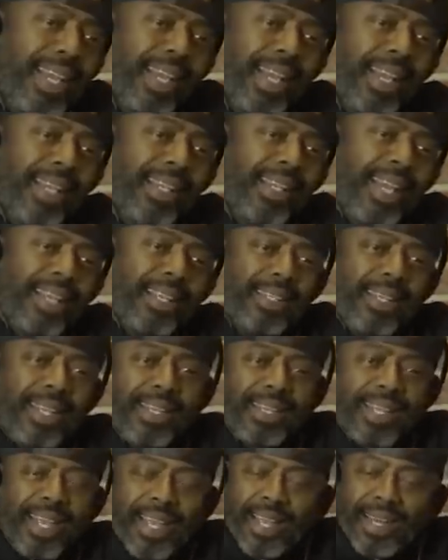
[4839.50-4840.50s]
all
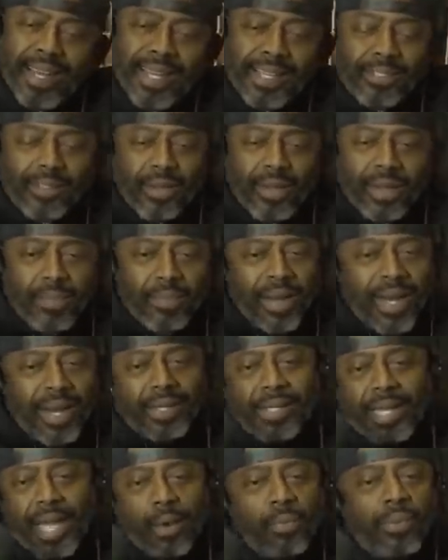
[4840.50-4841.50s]
that
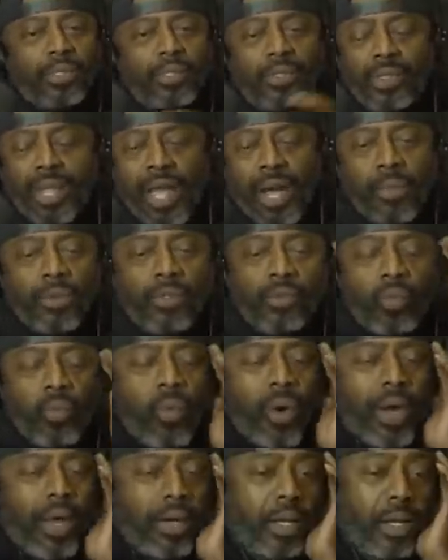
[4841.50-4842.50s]
mattered. That was
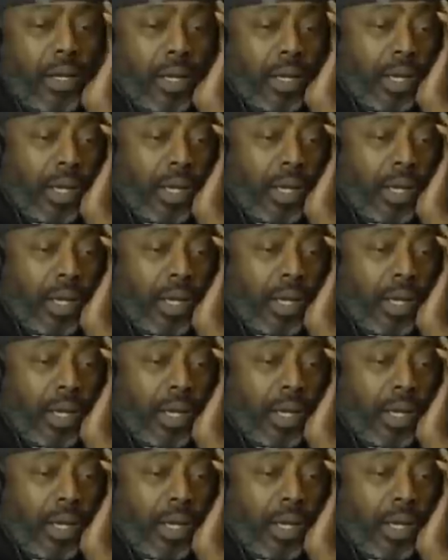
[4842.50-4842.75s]
one